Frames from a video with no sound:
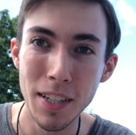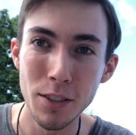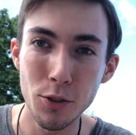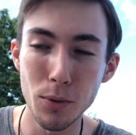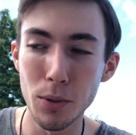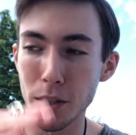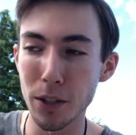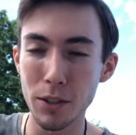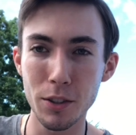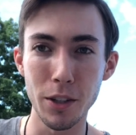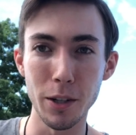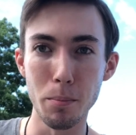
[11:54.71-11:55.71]
to
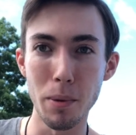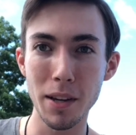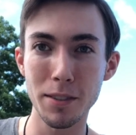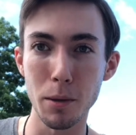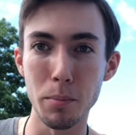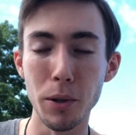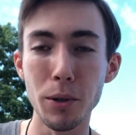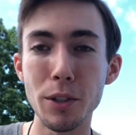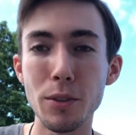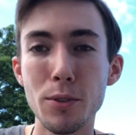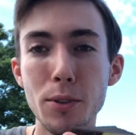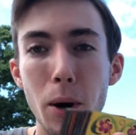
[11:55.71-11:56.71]
their best
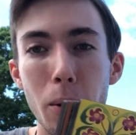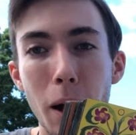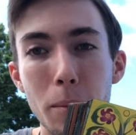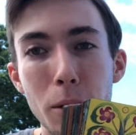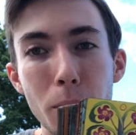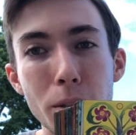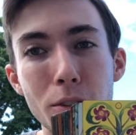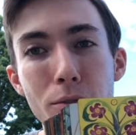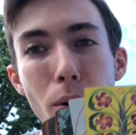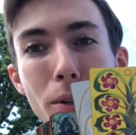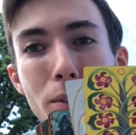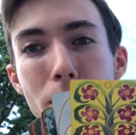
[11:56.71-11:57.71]
ability. So I'm going to
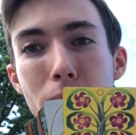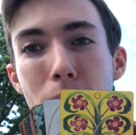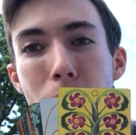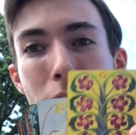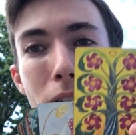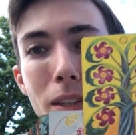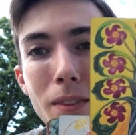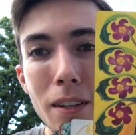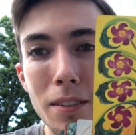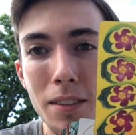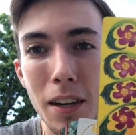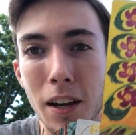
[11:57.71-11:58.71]
focus on something like
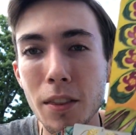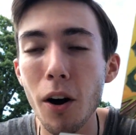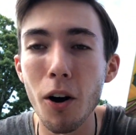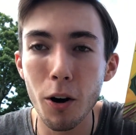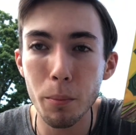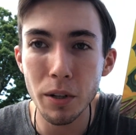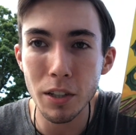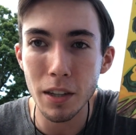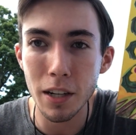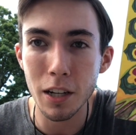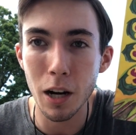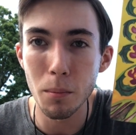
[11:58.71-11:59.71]
this, the harmony
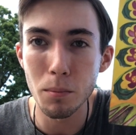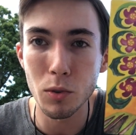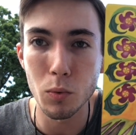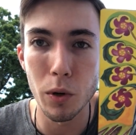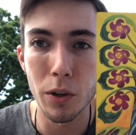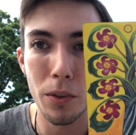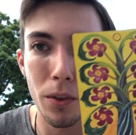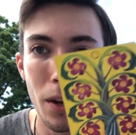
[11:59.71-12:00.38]
that comes with